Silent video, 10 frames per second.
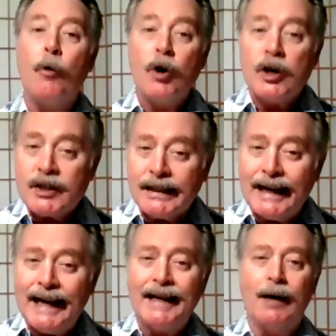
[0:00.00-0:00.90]
forest
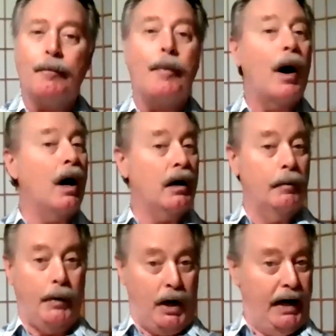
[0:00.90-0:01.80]
land at a
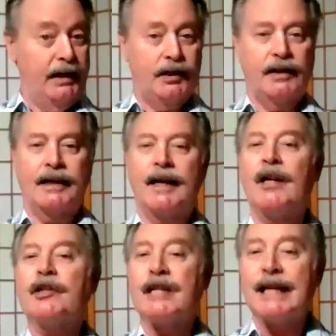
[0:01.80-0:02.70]
bargain price that
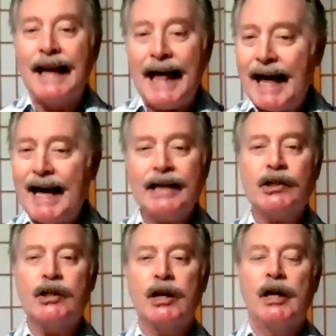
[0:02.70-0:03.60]
Nelson
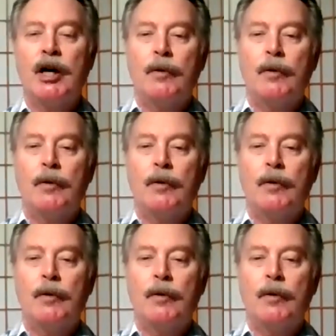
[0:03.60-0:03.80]
Nash